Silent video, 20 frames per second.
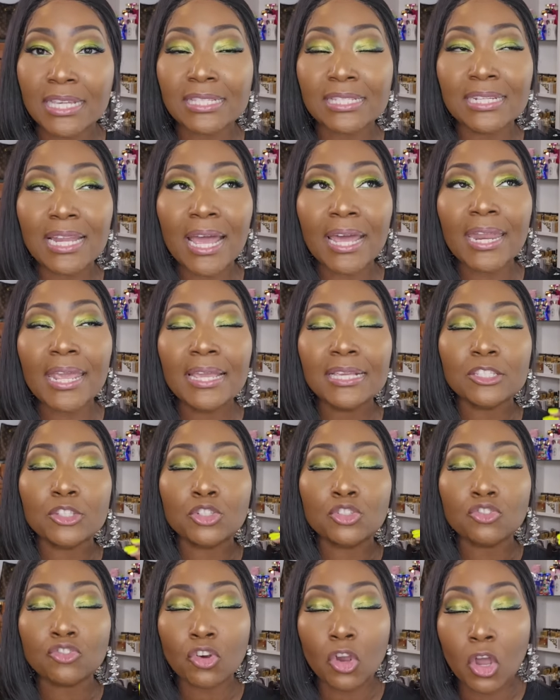It's not as
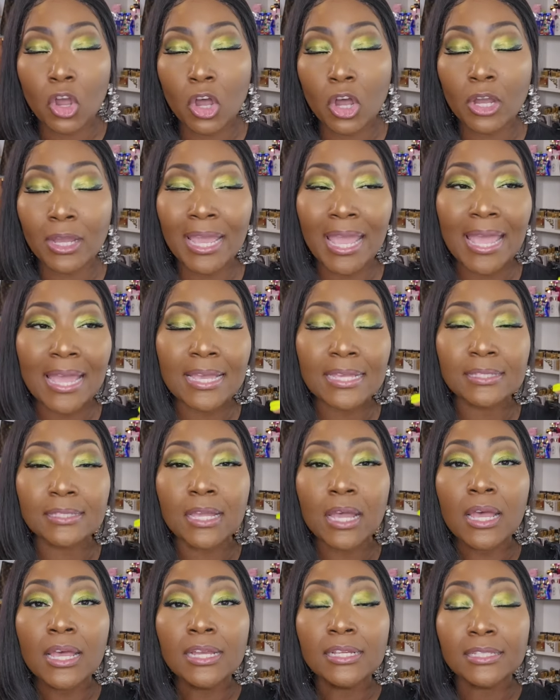strong
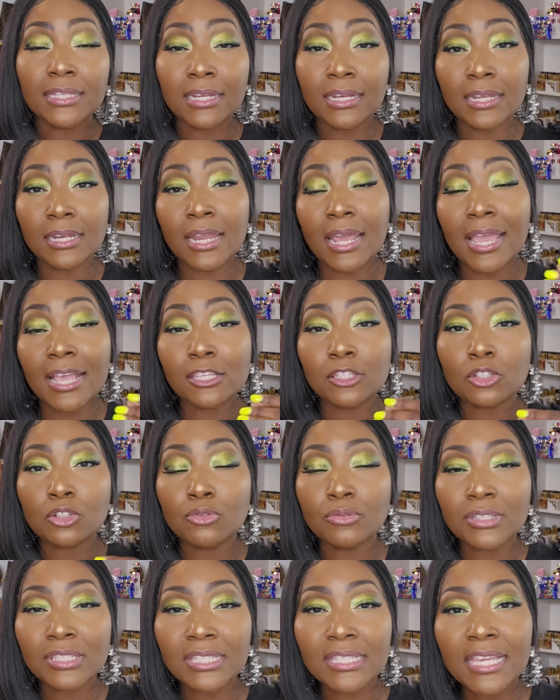as Delina
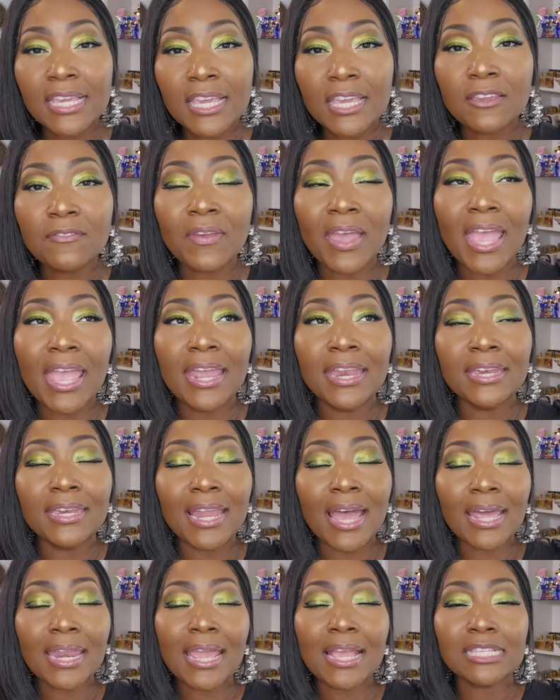Exclusive and
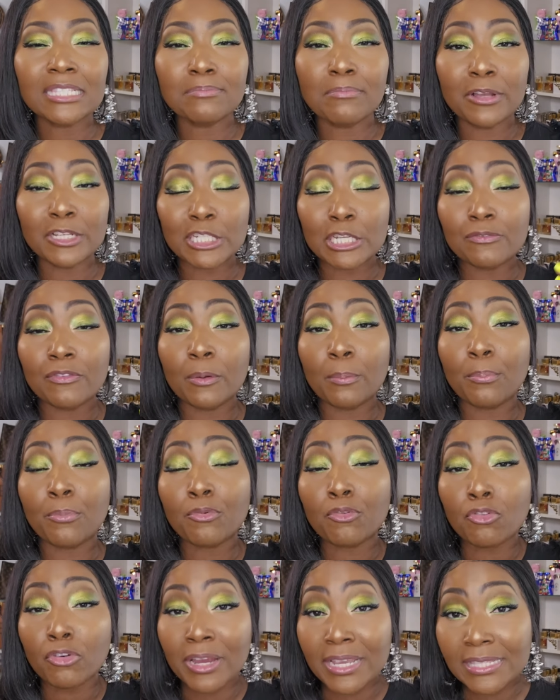not as much of a
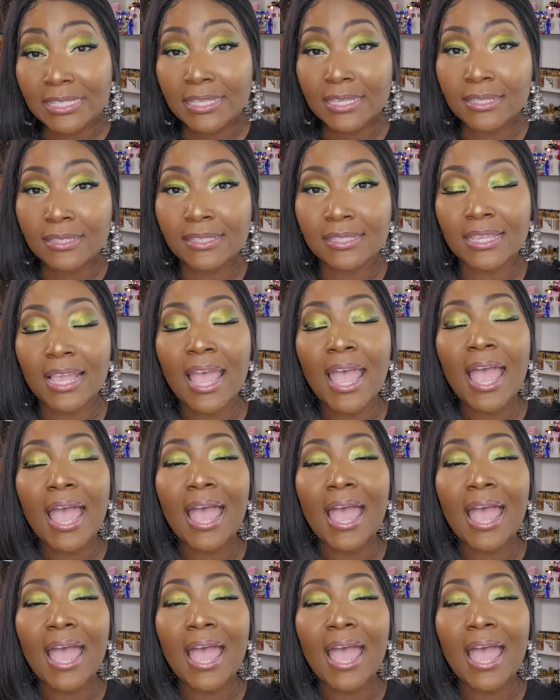presence